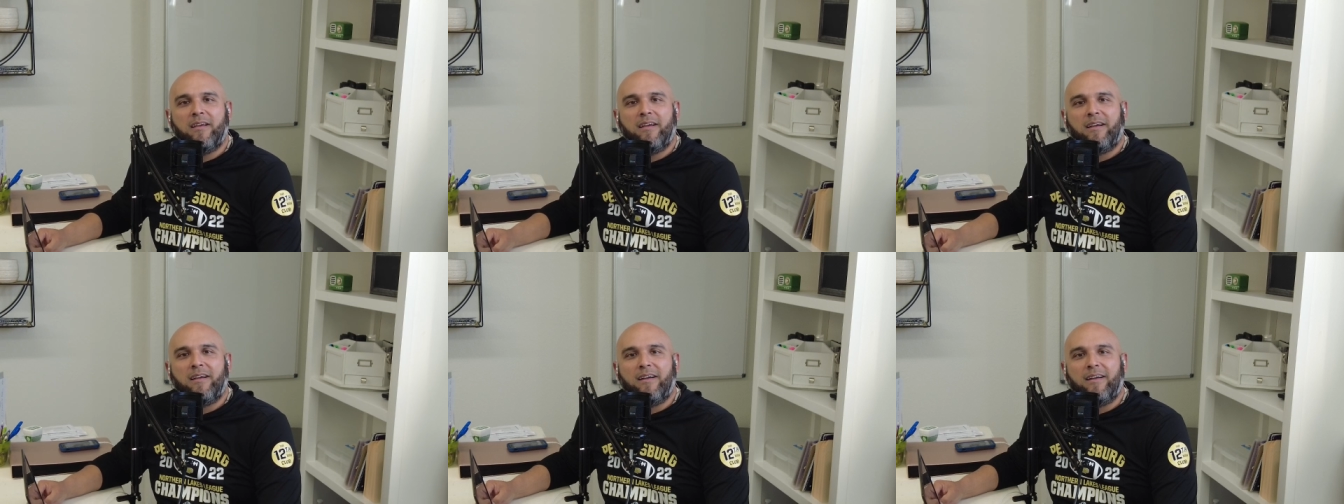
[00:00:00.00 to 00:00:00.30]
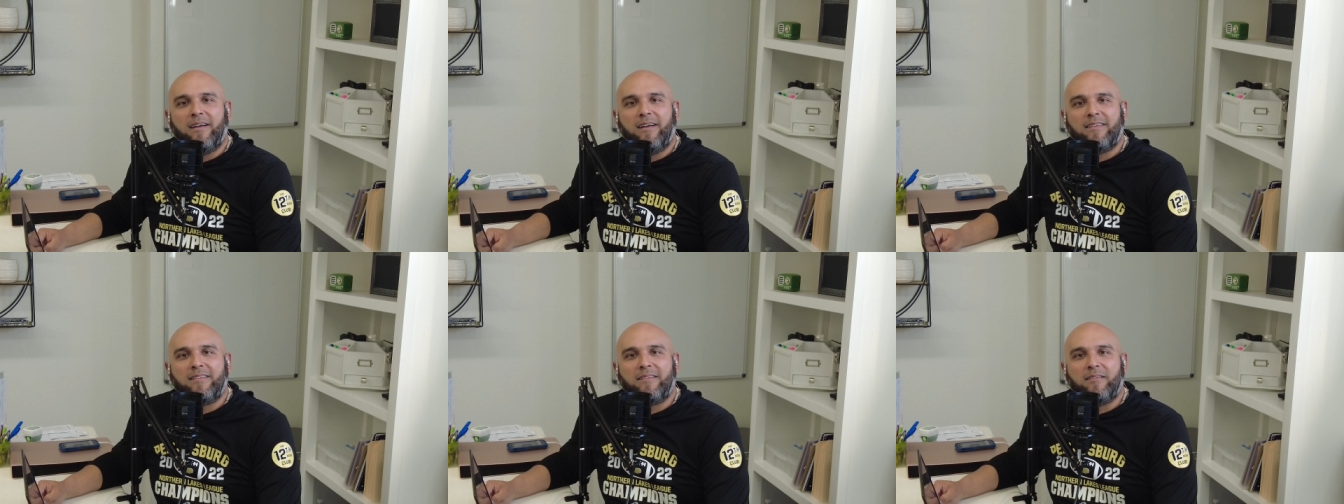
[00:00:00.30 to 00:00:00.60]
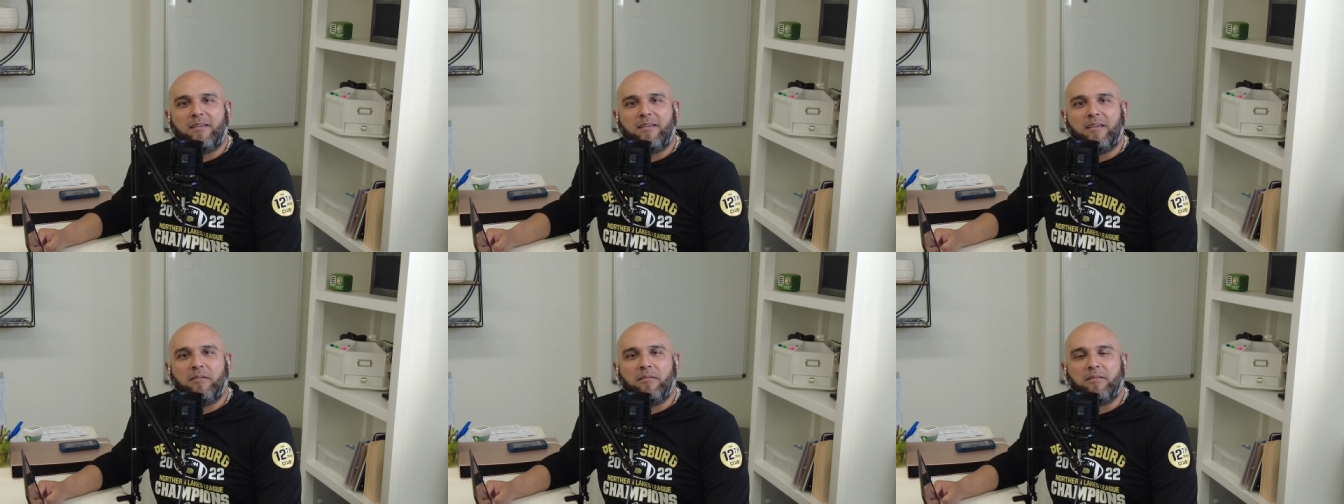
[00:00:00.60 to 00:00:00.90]
Uh, so
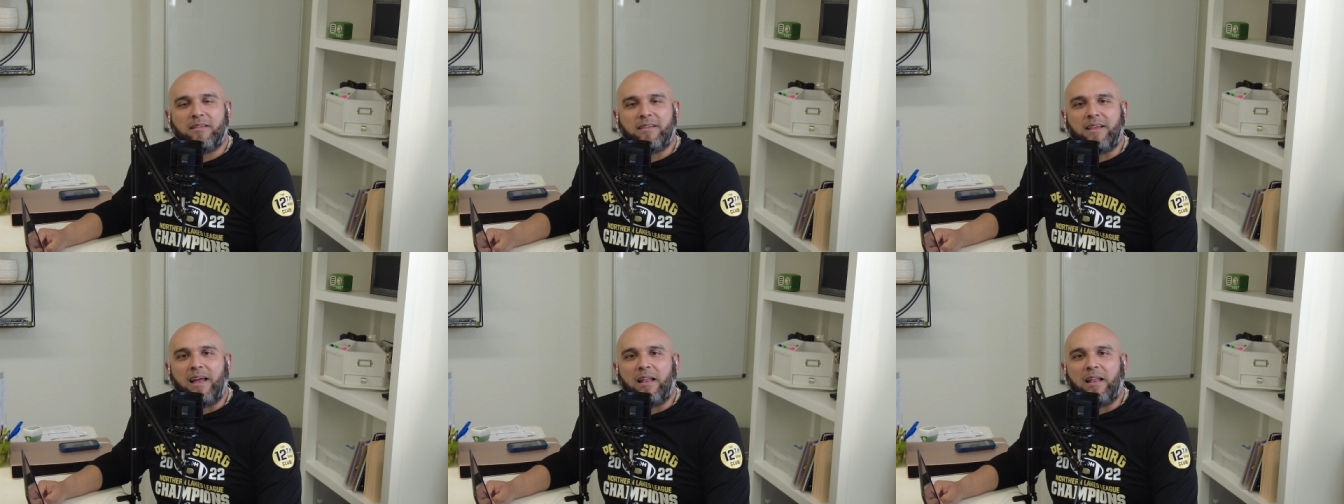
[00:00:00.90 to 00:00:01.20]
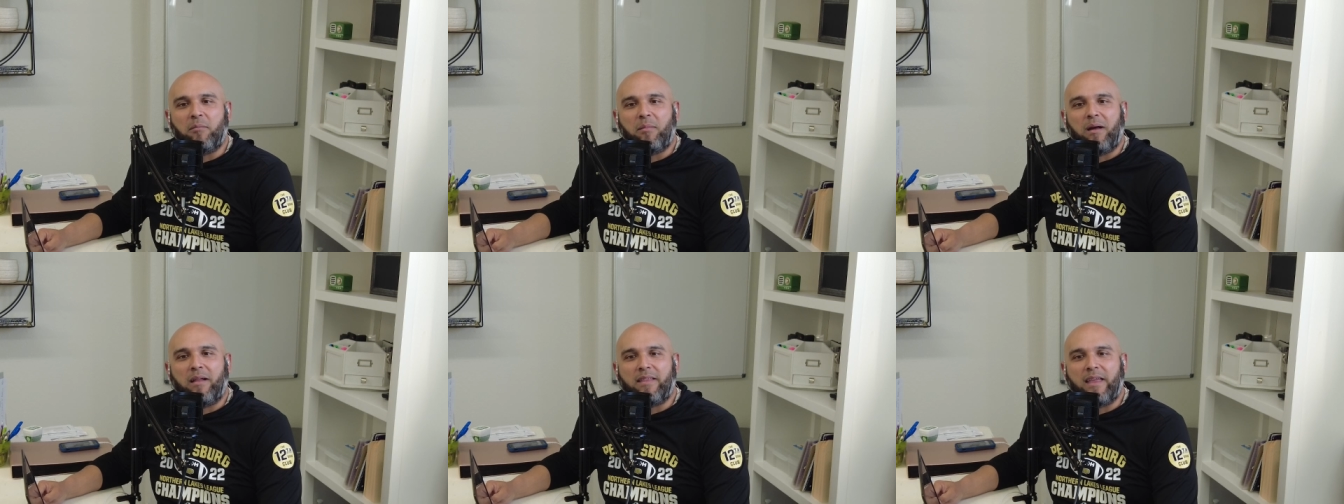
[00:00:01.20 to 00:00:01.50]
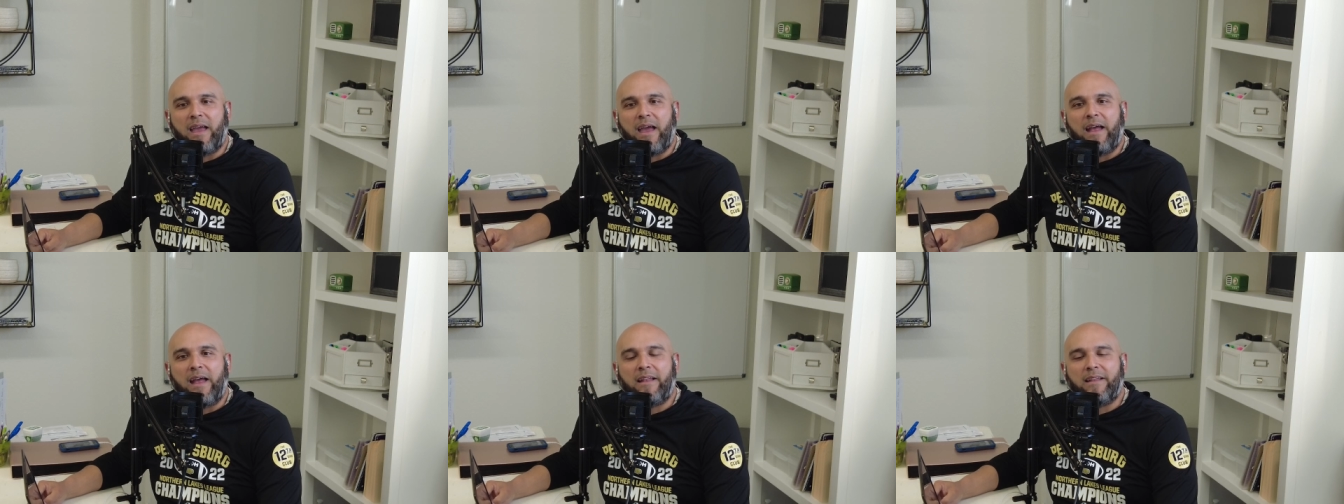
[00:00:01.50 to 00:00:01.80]
he was excited about
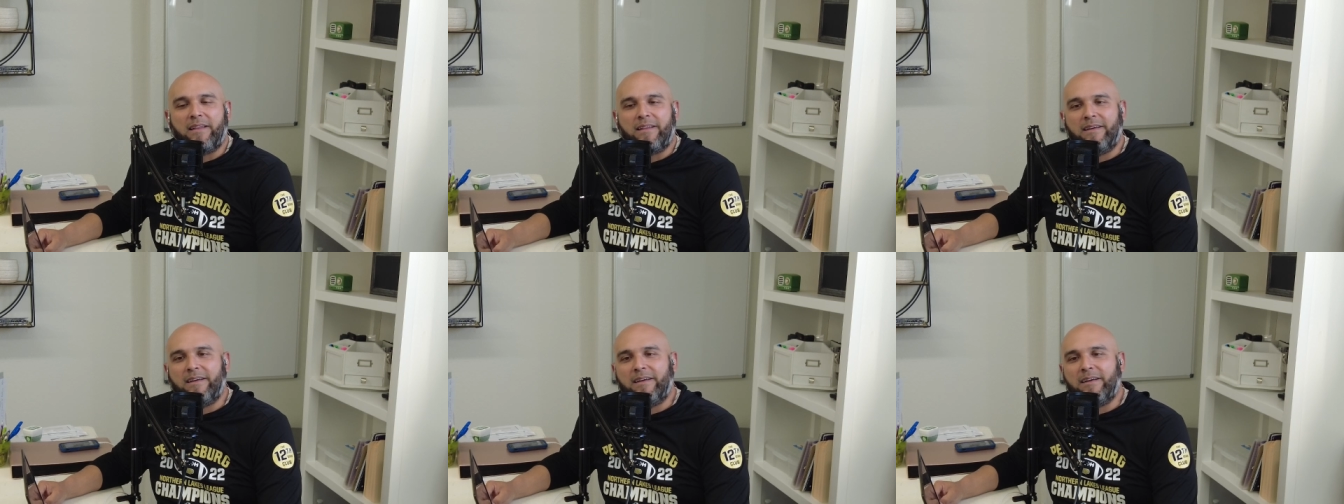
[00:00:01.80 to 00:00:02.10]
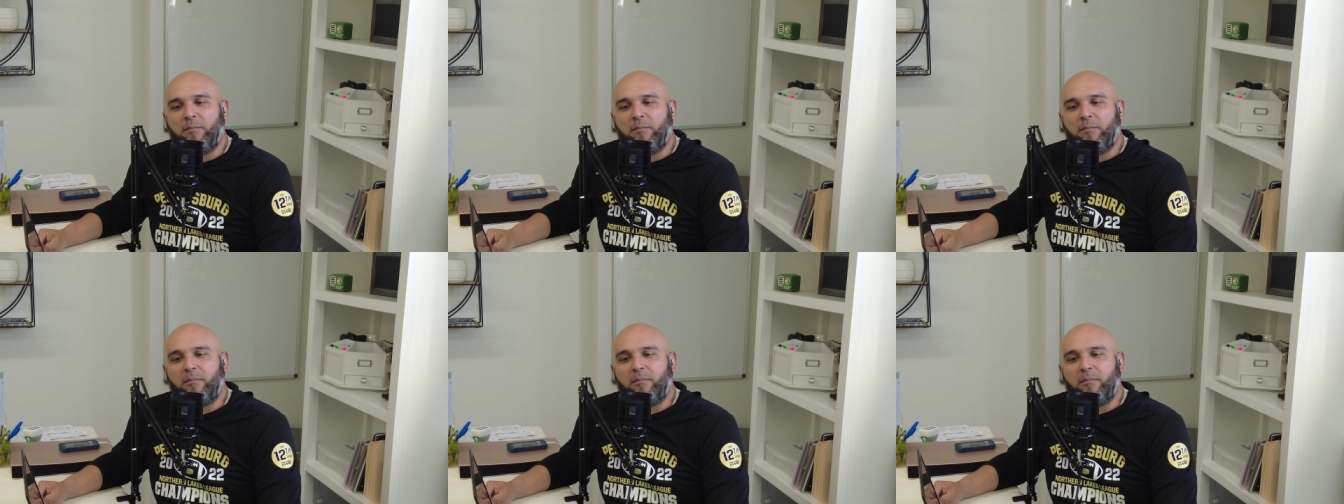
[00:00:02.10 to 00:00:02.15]
that. Uh,